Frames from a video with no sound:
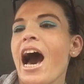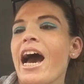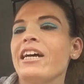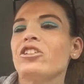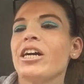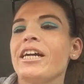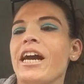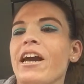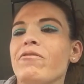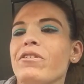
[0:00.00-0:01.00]
Hydrate
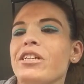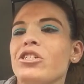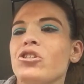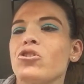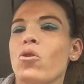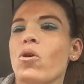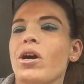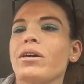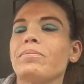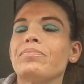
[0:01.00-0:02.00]
and restore.